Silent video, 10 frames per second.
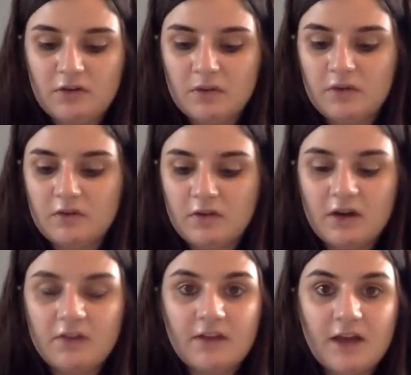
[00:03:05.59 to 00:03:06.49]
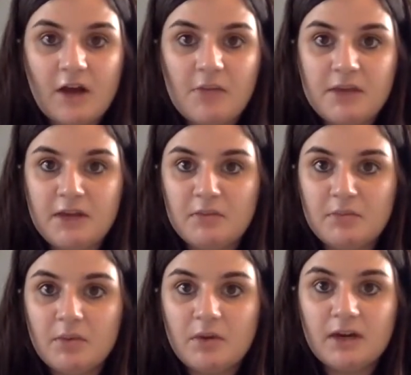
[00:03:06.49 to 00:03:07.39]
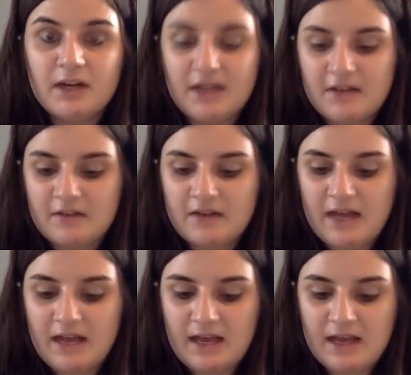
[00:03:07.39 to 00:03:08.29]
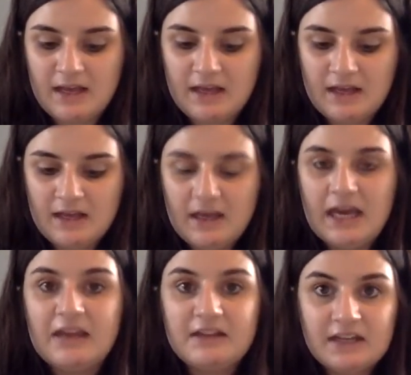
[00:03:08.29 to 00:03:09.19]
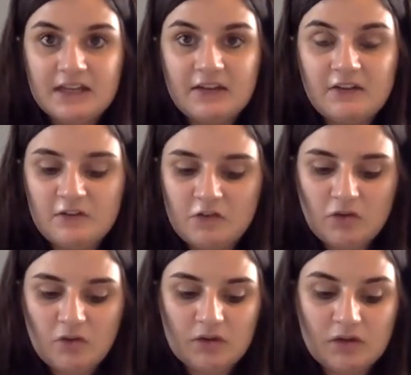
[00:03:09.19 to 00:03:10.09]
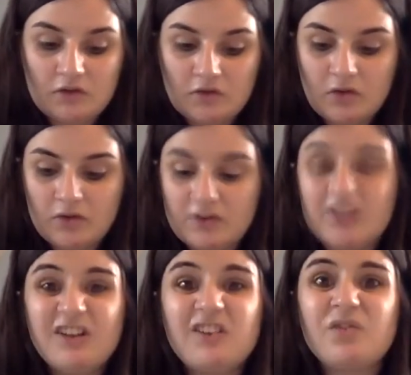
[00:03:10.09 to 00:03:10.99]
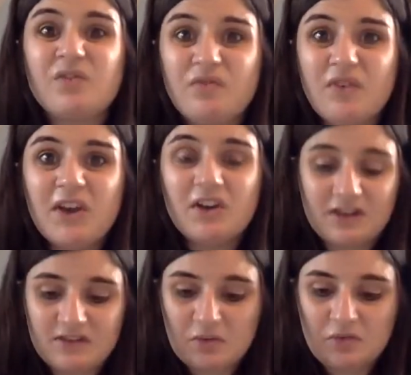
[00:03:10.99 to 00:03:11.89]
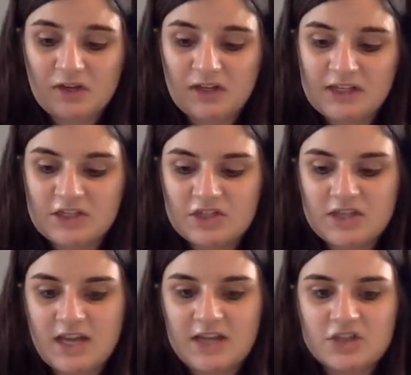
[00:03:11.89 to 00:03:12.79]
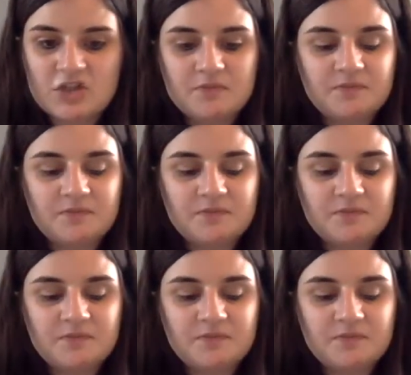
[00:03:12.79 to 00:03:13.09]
So it starts out being born as an egg, and then it gets into an adult. And it looks very different at each stage.